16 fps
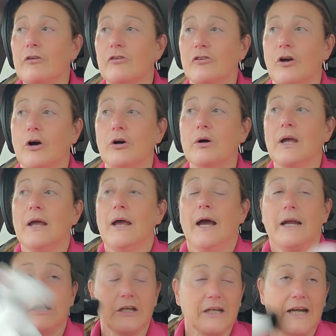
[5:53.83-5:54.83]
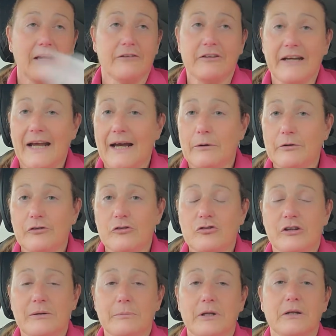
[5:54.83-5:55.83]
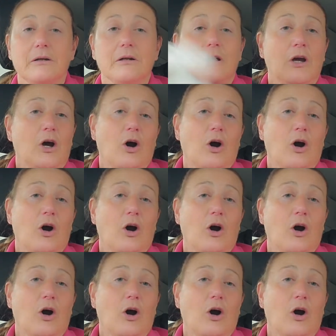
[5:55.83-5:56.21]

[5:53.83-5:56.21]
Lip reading: So you can have an hour's treatment,